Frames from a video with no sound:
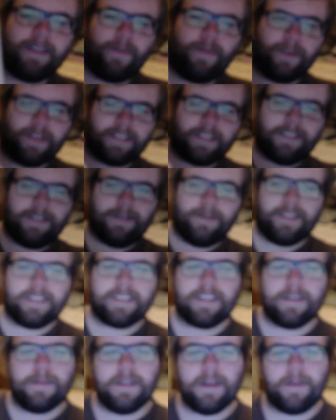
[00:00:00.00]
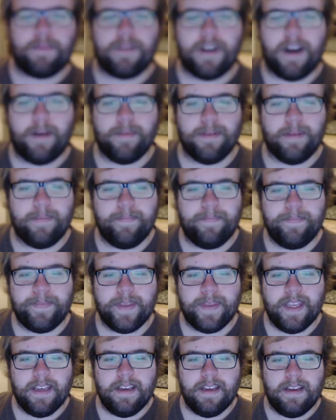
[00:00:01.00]
is going to work too. This could be a problem.
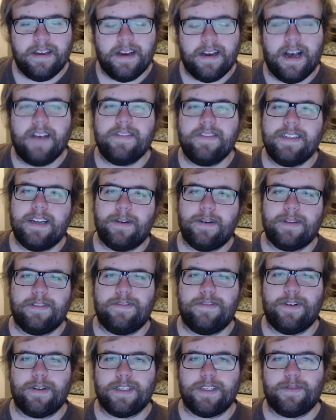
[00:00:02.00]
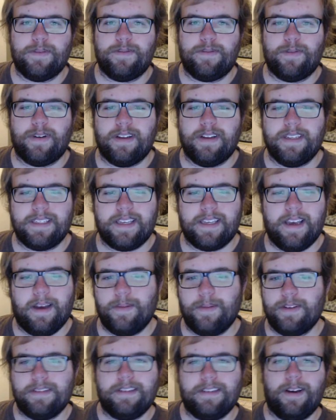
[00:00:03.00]
I haven't dealt with the focus before on this
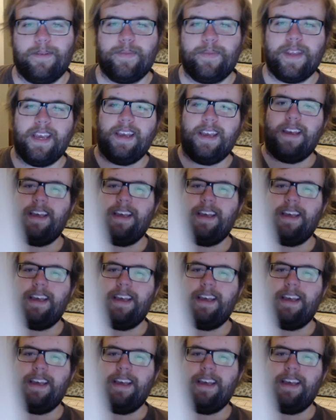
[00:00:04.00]
camera, so